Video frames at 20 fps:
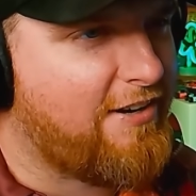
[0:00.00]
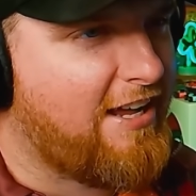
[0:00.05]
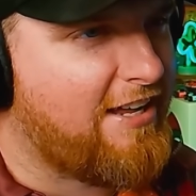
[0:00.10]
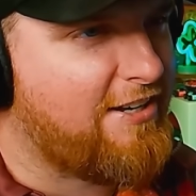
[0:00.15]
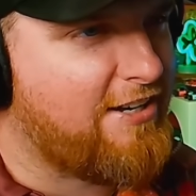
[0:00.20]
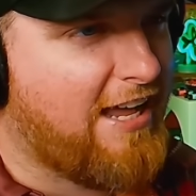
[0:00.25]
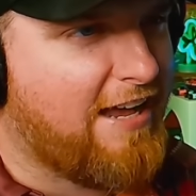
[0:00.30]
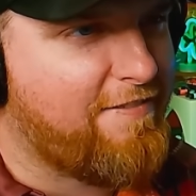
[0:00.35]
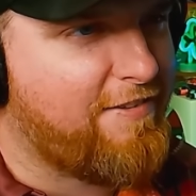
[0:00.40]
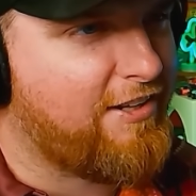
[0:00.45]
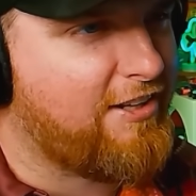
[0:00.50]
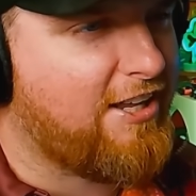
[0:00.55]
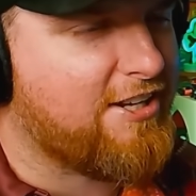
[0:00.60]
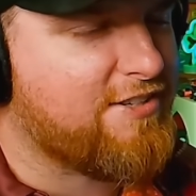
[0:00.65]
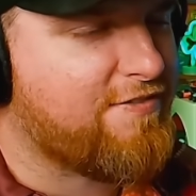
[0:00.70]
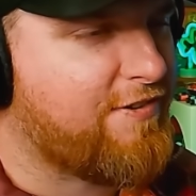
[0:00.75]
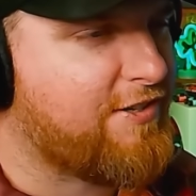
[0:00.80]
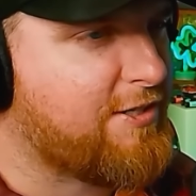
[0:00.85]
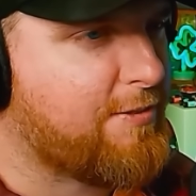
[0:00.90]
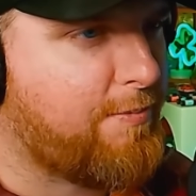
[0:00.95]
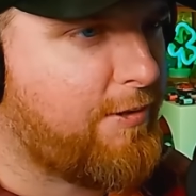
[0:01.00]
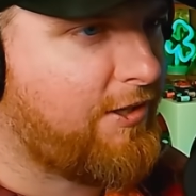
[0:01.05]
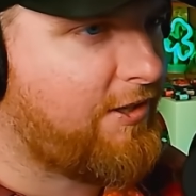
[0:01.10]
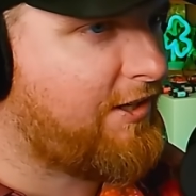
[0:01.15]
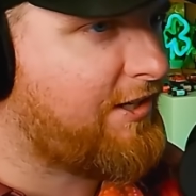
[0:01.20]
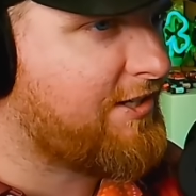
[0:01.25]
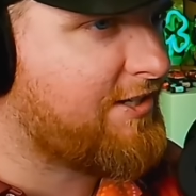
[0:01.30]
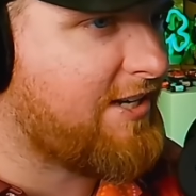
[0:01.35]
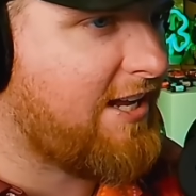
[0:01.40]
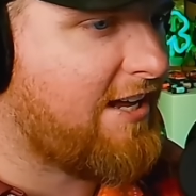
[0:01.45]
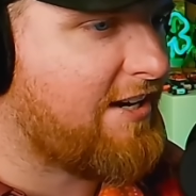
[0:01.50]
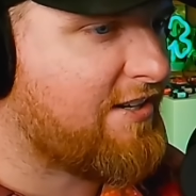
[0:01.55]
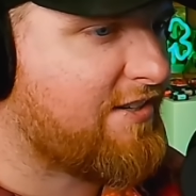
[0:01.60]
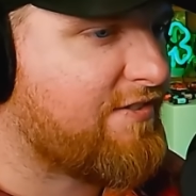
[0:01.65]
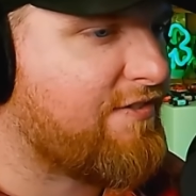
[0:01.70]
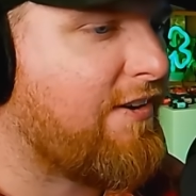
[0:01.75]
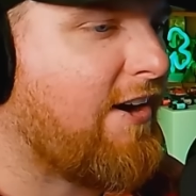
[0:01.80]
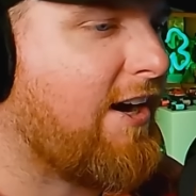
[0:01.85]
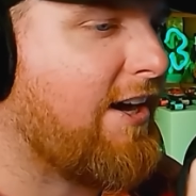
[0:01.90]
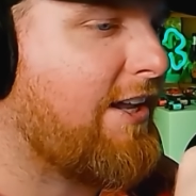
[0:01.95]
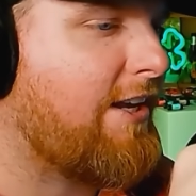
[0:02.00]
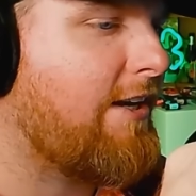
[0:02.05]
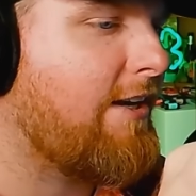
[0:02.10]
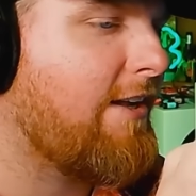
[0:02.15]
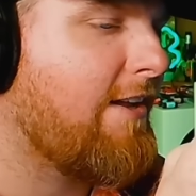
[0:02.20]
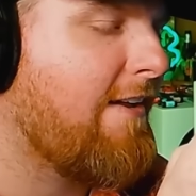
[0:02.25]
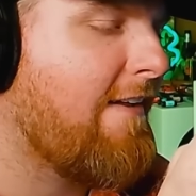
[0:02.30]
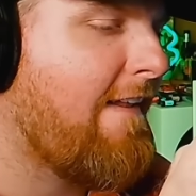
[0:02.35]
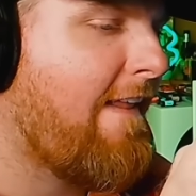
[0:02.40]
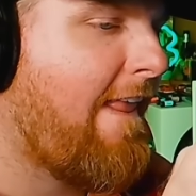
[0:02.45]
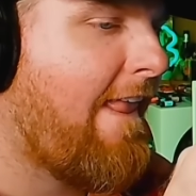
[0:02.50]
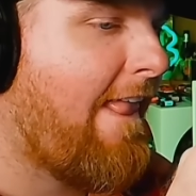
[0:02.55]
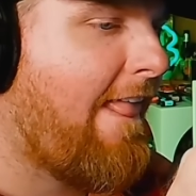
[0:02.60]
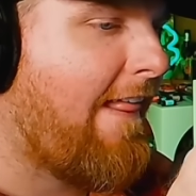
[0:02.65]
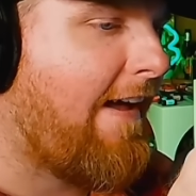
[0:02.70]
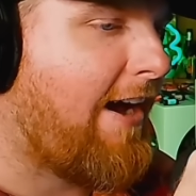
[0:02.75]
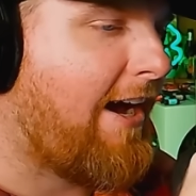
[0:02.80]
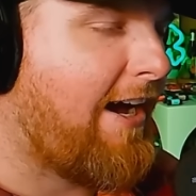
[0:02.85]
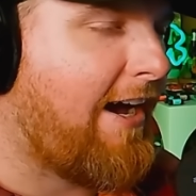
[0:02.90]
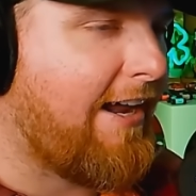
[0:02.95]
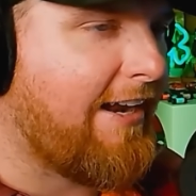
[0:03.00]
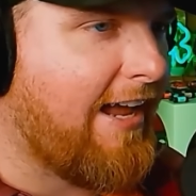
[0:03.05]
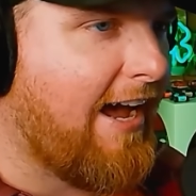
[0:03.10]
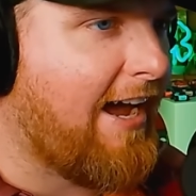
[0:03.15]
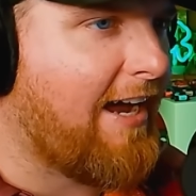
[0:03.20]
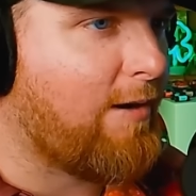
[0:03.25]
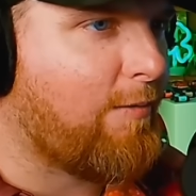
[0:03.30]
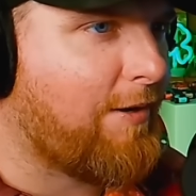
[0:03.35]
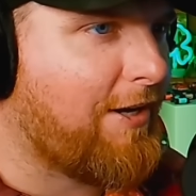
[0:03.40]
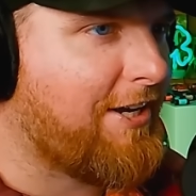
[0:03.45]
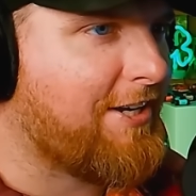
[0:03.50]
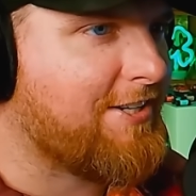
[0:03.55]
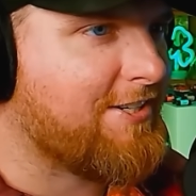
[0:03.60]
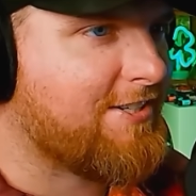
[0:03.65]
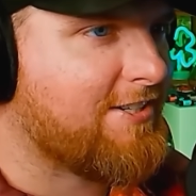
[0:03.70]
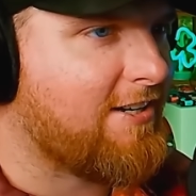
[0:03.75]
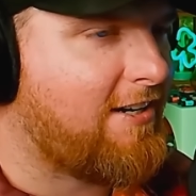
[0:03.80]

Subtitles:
Having less visibility is not as fun on highways.